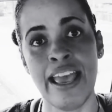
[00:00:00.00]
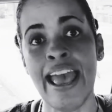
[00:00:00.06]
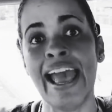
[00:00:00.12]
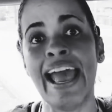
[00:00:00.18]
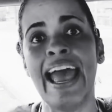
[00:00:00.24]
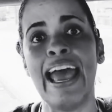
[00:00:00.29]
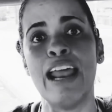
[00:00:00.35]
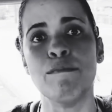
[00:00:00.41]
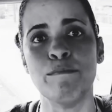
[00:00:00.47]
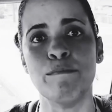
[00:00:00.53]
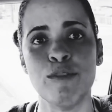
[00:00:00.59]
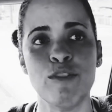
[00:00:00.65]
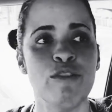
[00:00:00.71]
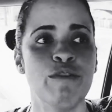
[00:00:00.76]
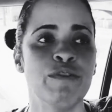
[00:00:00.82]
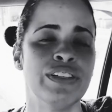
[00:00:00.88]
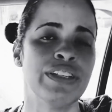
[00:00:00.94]
and
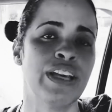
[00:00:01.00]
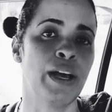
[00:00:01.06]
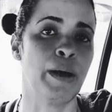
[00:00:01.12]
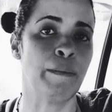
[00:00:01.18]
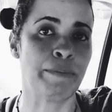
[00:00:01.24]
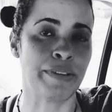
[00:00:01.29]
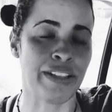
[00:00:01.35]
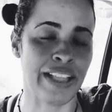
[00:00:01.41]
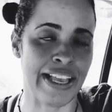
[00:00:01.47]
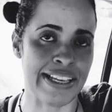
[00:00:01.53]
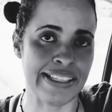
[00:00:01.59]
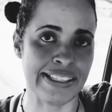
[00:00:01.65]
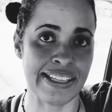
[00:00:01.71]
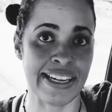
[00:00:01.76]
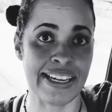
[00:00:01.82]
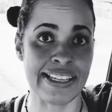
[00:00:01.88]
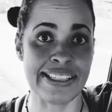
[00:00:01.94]
move into a place
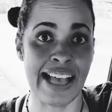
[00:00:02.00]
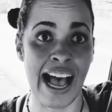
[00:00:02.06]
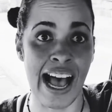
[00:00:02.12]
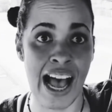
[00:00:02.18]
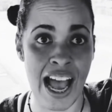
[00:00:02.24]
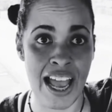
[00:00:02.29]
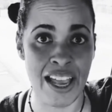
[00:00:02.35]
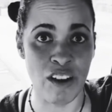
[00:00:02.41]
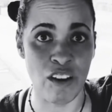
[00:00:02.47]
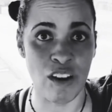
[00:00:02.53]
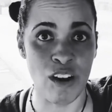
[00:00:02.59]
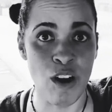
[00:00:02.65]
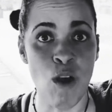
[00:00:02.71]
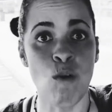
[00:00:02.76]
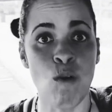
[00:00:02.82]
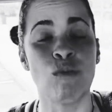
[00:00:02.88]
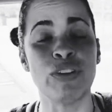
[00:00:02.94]
that is higher,
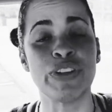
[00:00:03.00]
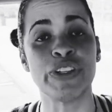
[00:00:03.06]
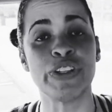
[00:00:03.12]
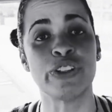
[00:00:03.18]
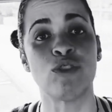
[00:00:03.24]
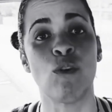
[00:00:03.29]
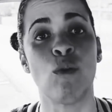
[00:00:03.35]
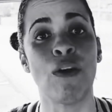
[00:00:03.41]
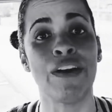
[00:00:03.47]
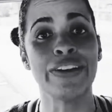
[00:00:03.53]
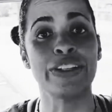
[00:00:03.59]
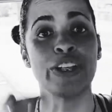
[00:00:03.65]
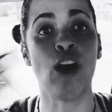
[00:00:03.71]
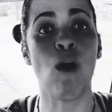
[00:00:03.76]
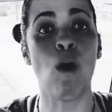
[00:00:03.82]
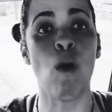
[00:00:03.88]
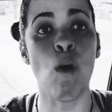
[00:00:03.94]
which is going to
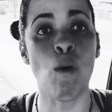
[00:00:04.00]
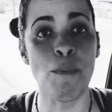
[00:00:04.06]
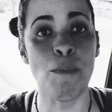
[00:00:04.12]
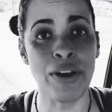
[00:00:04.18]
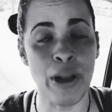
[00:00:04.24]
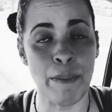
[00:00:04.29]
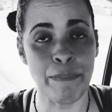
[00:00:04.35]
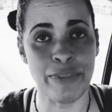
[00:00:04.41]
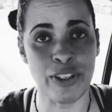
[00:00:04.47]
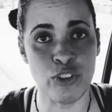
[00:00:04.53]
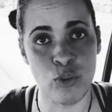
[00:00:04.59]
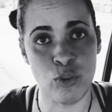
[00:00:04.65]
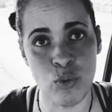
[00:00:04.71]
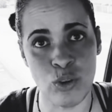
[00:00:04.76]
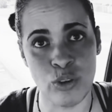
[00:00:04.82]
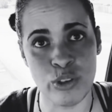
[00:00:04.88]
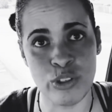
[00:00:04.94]
open up the
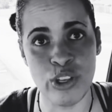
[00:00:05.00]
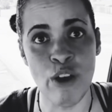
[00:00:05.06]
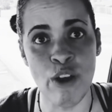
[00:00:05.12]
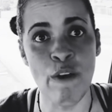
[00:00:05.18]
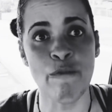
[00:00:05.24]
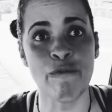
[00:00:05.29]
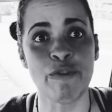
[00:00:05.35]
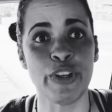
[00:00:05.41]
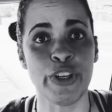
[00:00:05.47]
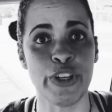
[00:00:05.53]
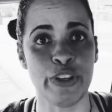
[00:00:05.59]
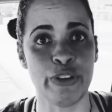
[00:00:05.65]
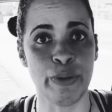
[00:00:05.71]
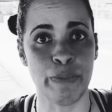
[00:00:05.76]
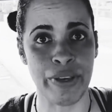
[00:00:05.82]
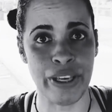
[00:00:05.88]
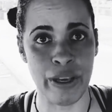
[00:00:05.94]
doors for you to
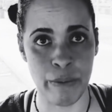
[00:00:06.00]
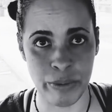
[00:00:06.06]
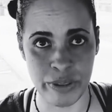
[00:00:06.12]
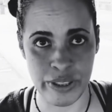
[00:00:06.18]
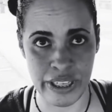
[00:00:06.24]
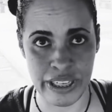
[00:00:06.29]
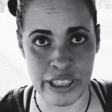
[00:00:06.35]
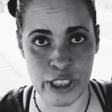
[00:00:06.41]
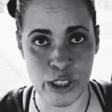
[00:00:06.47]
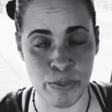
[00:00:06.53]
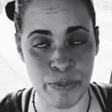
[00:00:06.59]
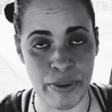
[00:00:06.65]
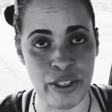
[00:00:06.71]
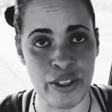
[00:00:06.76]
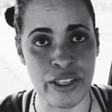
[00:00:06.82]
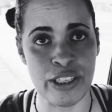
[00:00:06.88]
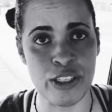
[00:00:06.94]
be able to
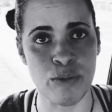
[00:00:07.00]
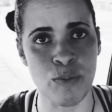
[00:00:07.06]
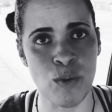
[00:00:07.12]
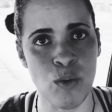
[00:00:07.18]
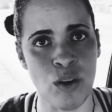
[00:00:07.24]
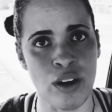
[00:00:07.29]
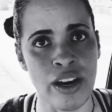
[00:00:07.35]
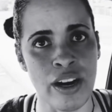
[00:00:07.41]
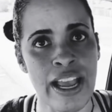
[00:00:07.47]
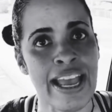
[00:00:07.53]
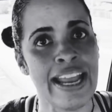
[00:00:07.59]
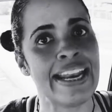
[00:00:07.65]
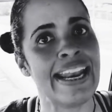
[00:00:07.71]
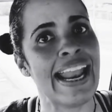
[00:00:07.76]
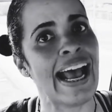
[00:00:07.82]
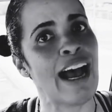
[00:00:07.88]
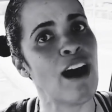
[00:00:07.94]
experience more.
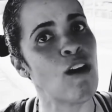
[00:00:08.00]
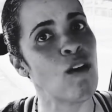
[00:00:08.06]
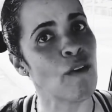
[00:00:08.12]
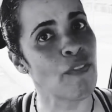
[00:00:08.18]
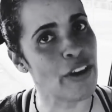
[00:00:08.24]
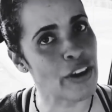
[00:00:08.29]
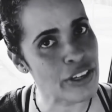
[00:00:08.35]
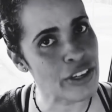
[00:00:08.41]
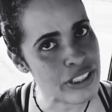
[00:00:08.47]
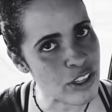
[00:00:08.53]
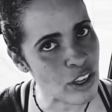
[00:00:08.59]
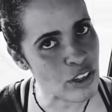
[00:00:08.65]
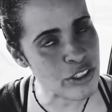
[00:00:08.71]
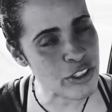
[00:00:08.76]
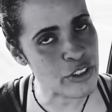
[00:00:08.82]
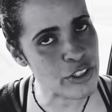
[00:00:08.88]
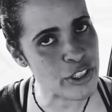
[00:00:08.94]
Now, there is
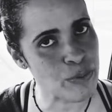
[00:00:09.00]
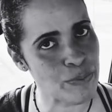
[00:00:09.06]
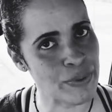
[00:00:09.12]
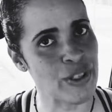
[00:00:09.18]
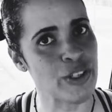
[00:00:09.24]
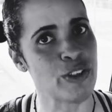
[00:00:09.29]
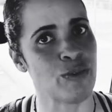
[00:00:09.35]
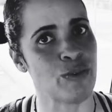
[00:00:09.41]
also the spiritual